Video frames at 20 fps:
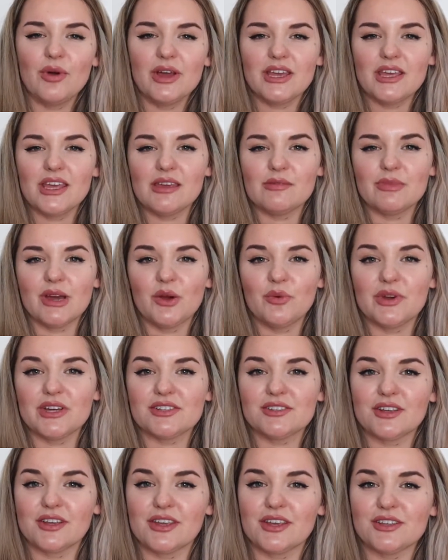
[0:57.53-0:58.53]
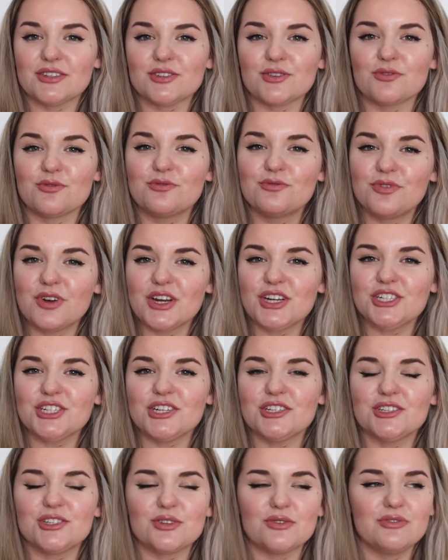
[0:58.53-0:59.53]
I keep my wigs looking so fresh
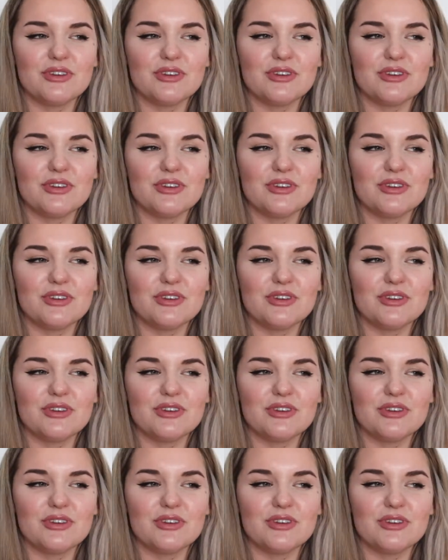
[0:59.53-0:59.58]
and so